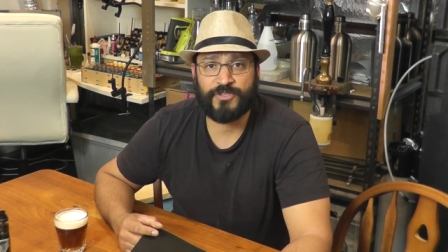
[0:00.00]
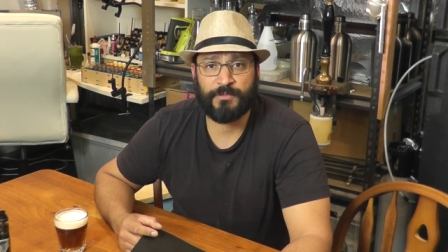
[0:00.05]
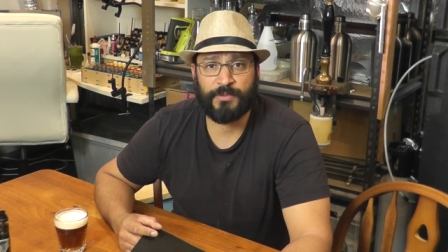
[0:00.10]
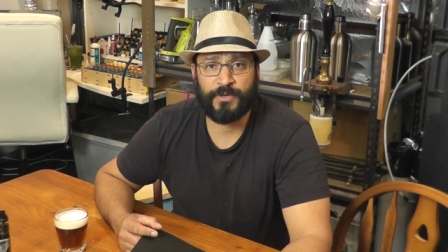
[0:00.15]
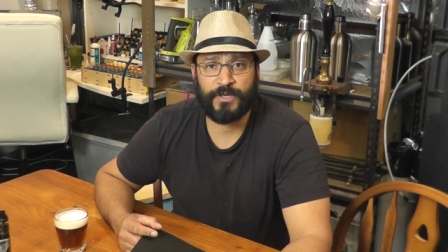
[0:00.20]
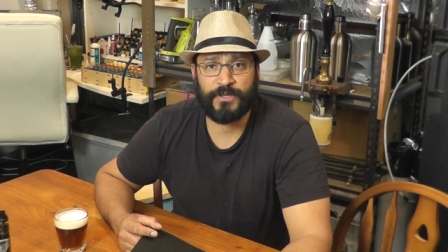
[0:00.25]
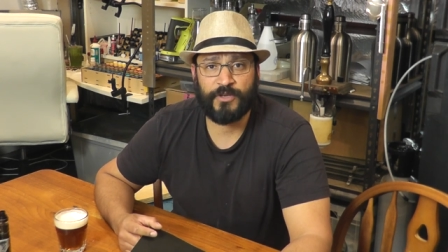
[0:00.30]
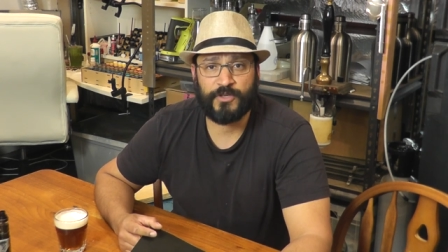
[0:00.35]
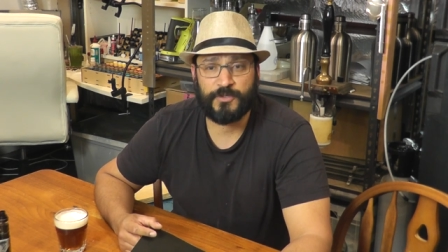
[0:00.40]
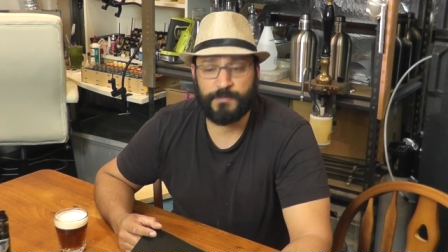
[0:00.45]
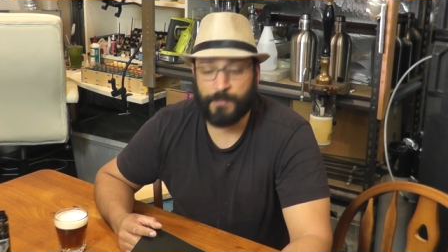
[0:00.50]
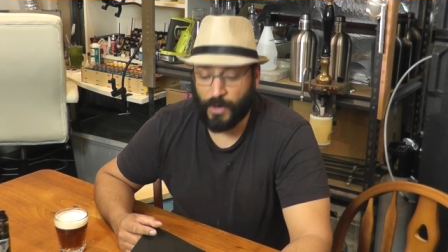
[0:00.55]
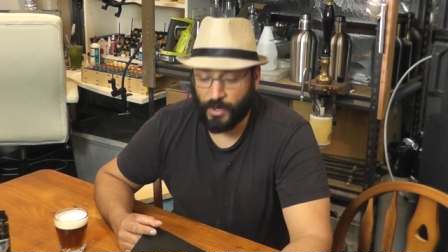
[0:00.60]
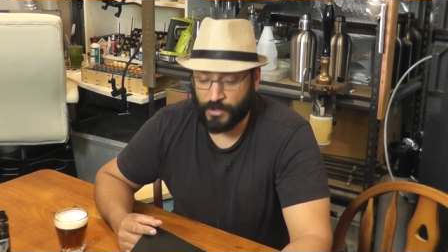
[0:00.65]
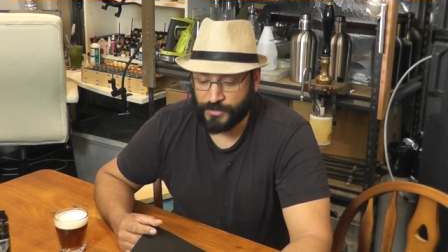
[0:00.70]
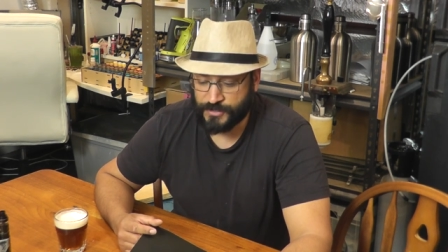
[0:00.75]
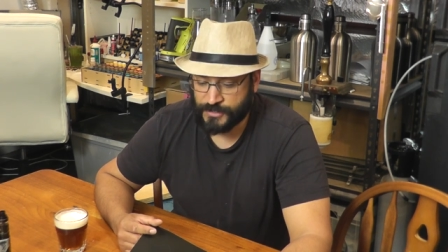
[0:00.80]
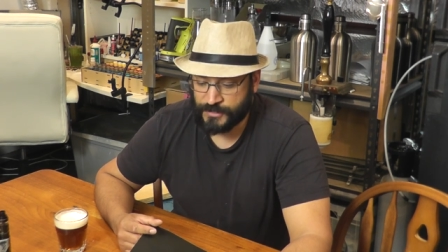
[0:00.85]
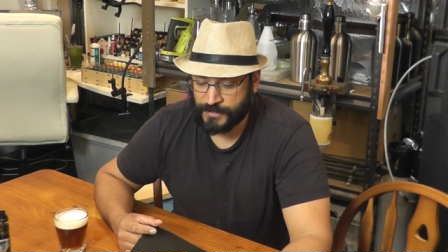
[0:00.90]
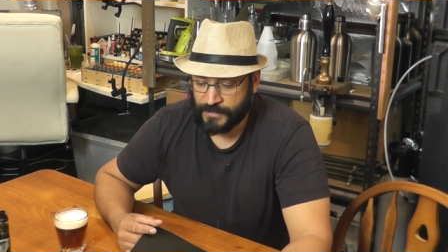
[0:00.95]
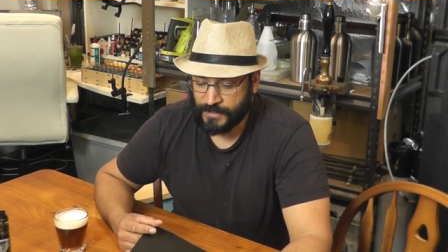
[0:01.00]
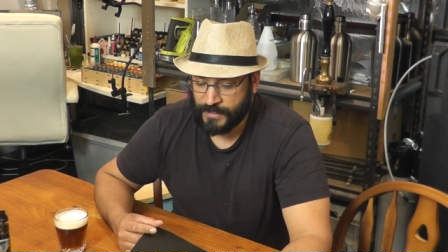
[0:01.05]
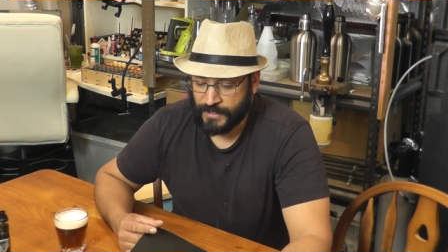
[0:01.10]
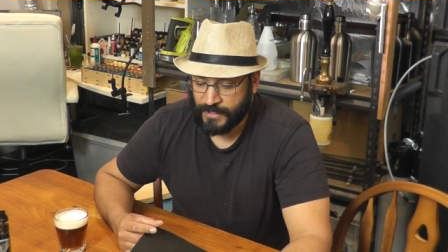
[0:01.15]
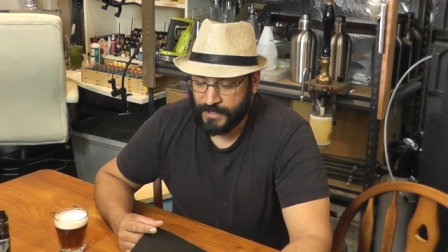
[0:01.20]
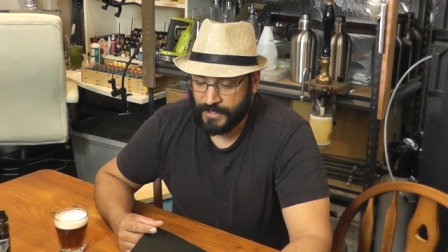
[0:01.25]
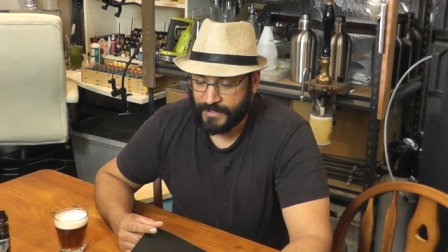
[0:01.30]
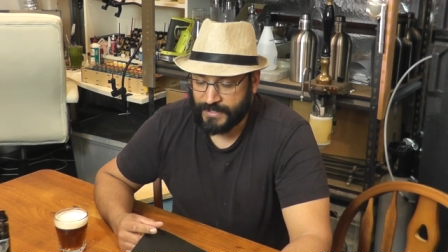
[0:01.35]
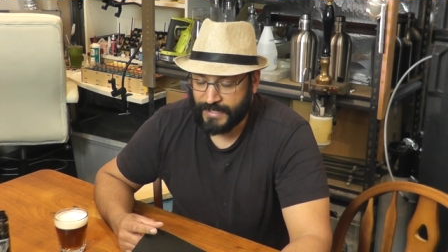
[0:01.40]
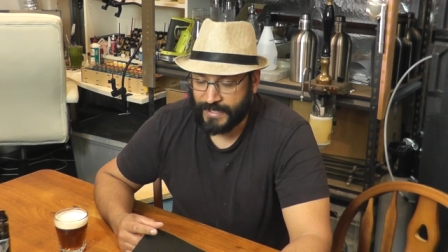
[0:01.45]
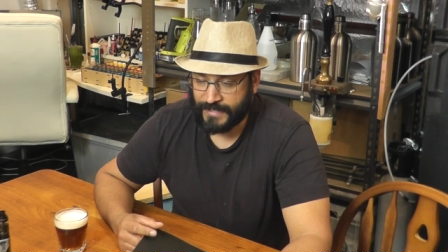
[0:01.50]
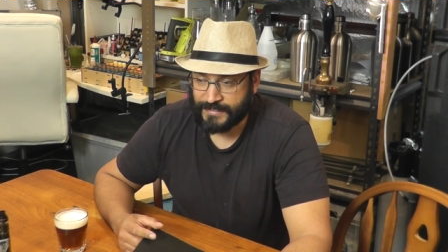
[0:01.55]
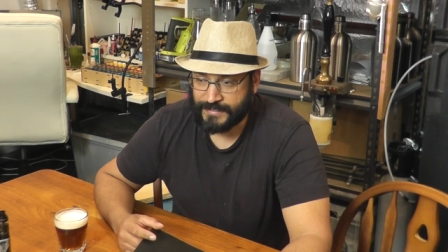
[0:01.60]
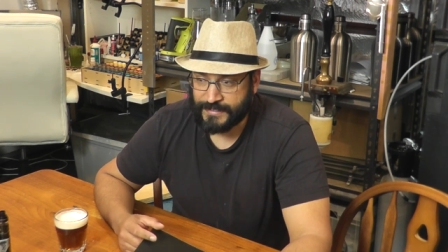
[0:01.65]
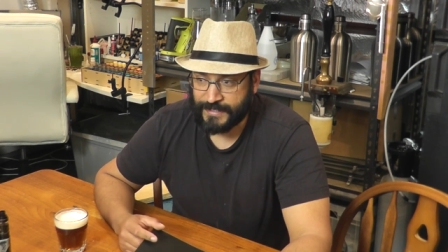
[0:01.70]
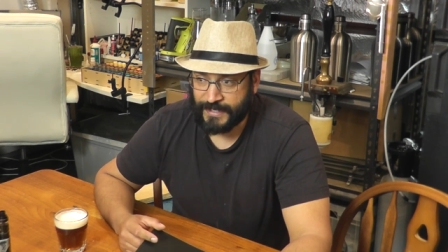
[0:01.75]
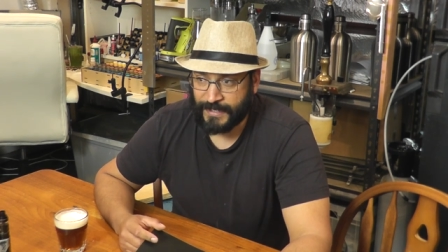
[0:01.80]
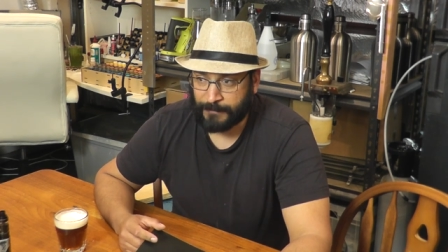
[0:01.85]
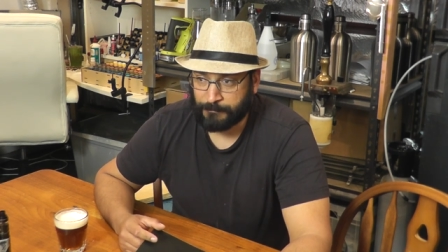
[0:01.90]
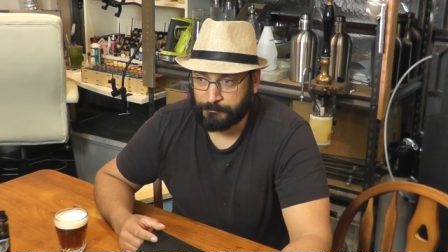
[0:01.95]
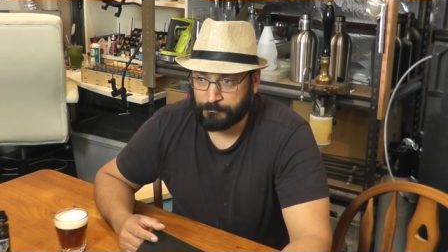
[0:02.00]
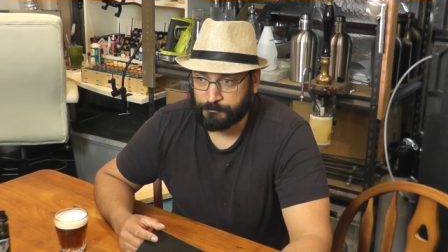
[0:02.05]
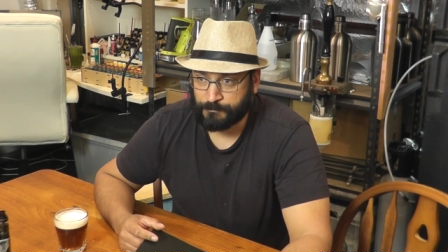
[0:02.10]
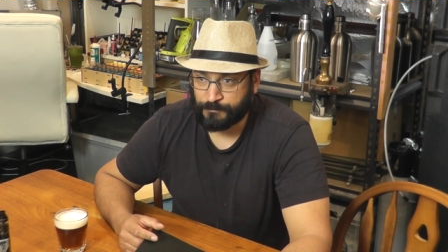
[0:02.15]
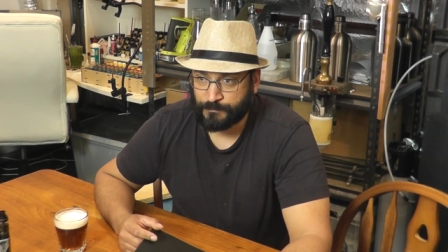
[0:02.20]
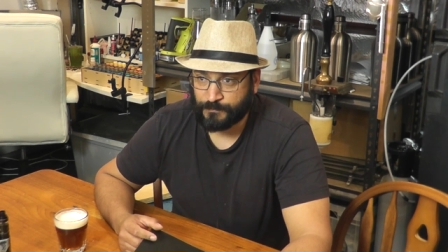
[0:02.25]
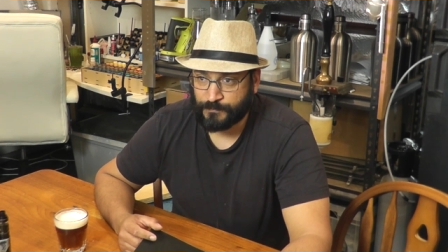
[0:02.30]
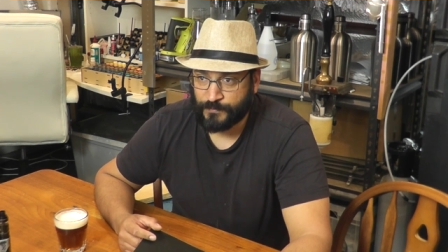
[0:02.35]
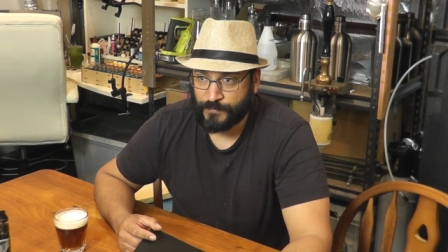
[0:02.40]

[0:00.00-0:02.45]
to put in those pots that, um,